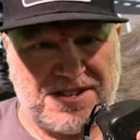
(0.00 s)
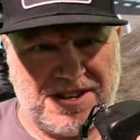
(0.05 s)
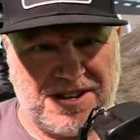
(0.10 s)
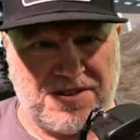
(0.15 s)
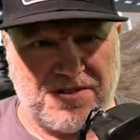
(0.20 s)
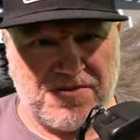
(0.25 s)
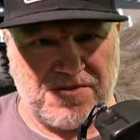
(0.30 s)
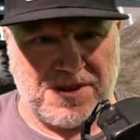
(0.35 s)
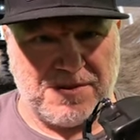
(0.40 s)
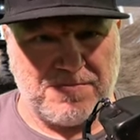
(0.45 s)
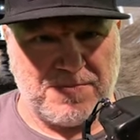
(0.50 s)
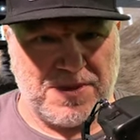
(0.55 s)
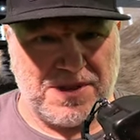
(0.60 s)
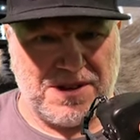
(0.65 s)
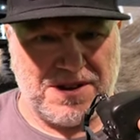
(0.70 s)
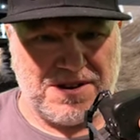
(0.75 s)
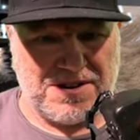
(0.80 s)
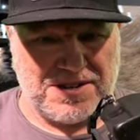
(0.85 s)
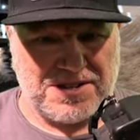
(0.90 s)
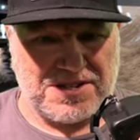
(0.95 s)
I go up
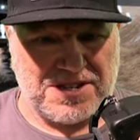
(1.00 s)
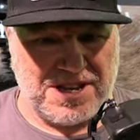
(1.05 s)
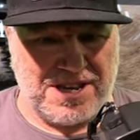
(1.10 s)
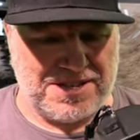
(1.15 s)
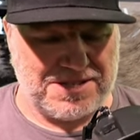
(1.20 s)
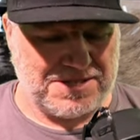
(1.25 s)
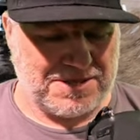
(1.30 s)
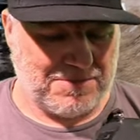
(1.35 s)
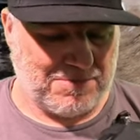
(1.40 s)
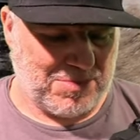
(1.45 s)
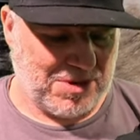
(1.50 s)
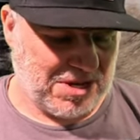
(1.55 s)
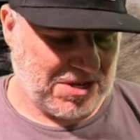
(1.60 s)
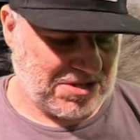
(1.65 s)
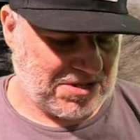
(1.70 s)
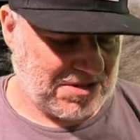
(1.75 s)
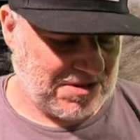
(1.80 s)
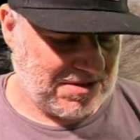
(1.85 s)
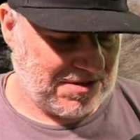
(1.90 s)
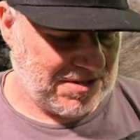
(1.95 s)
there and take some
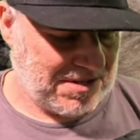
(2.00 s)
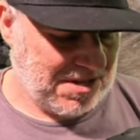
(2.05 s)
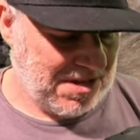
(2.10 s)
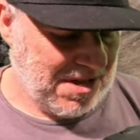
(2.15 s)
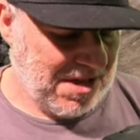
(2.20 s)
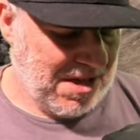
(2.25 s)
pictures,